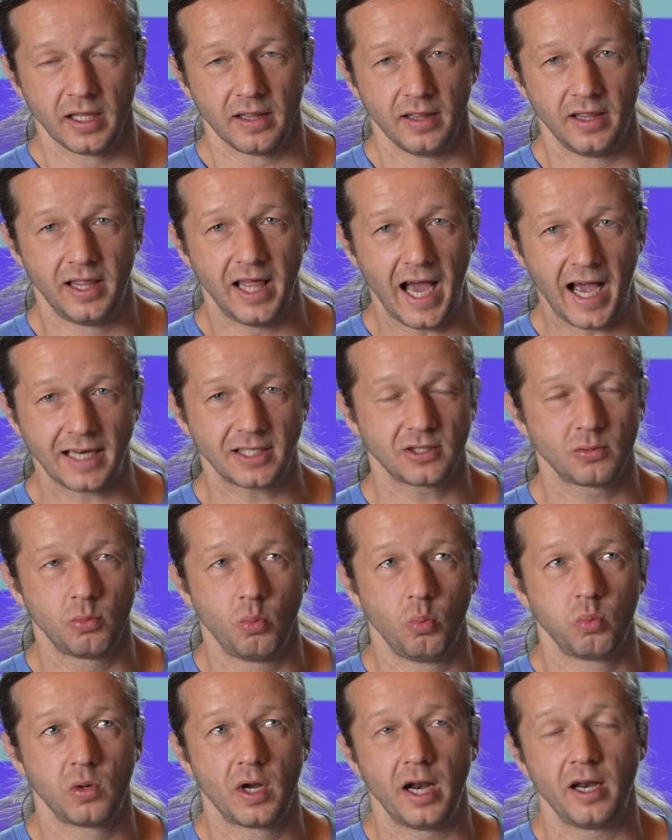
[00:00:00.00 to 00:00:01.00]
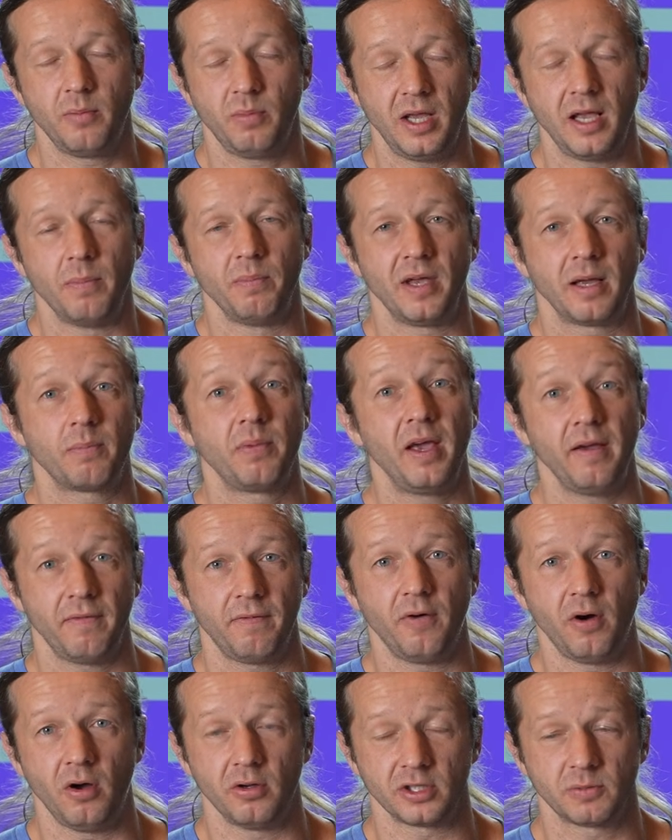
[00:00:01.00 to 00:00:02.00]
That's going to be a big
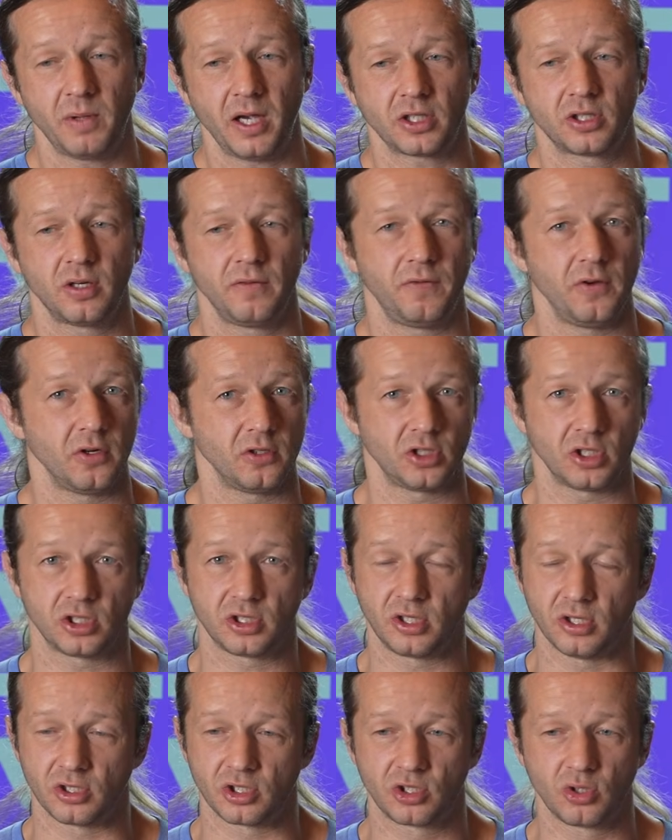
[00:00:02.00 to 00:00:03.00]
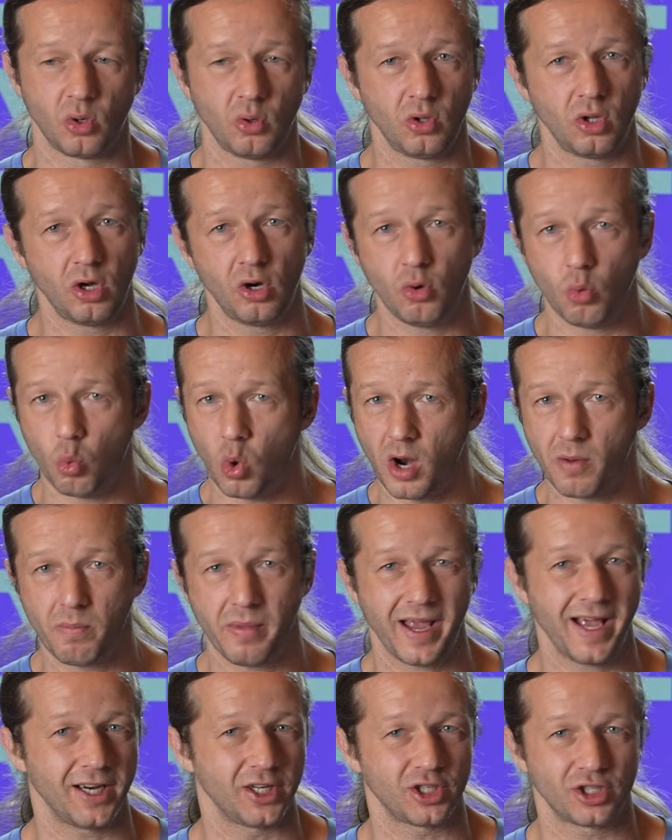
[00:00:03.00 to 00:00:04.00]
pitfall, especially if you're just a solo
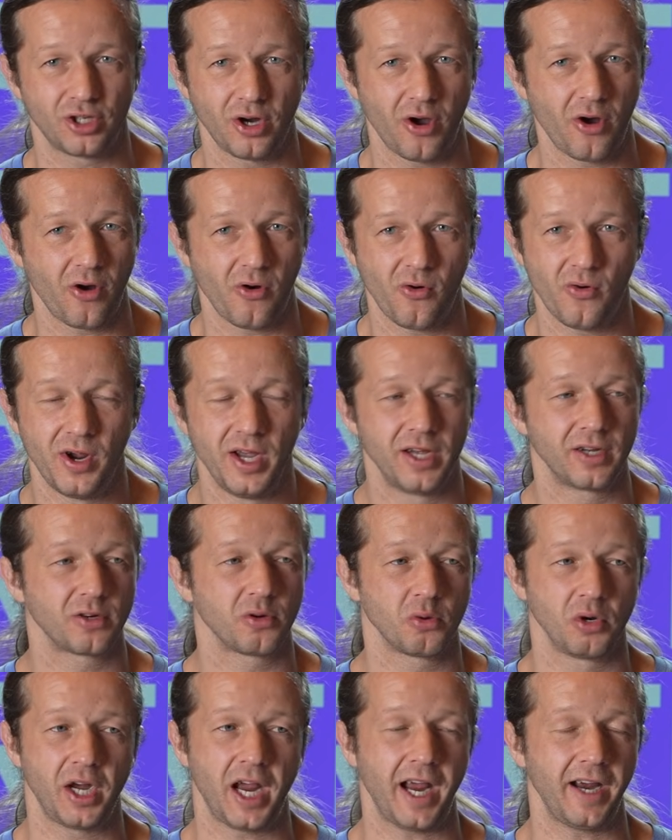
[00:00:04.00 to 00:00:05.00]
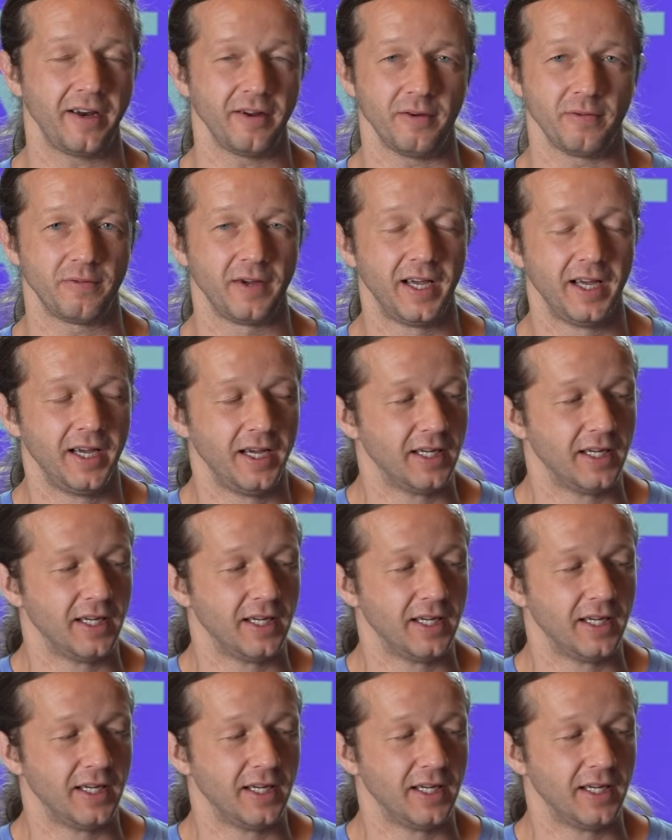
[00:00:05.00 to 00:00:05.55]
one-man show creative.